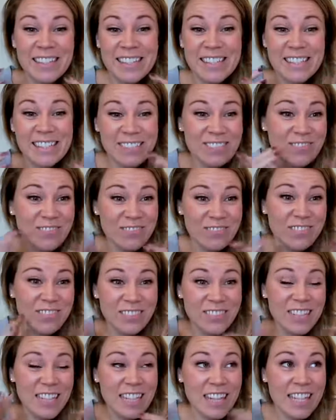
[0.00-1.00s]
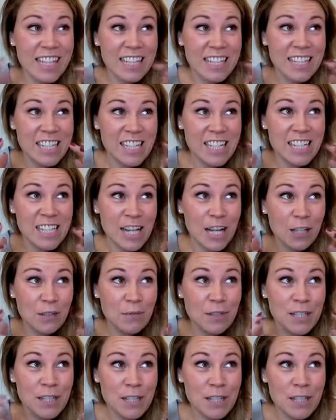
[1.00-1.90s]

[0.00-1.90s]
is the thing that she's telling me